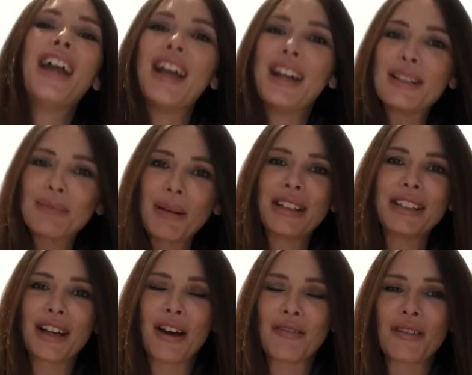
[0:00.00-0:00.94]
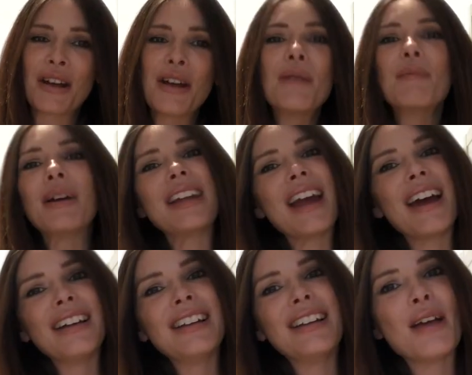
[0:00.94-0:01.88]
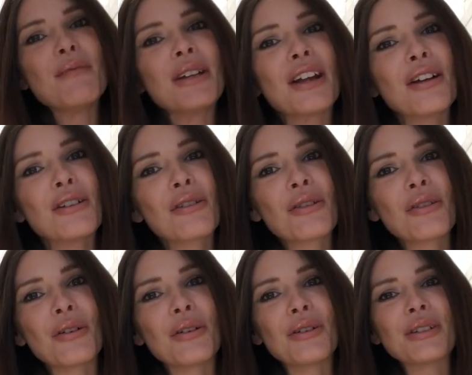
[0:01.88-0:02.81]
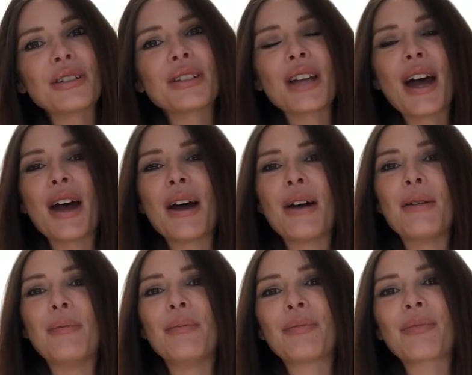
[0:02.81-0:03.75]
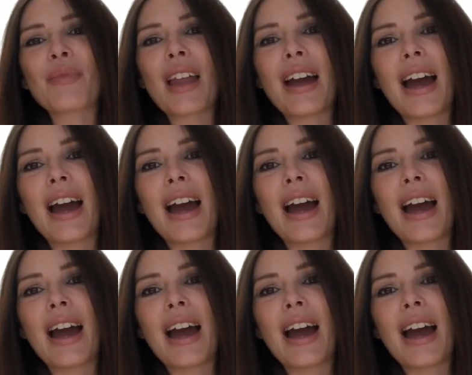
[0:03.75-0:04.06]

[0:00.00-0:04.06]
It's been tough, but yeah, let me know your thoughts, um,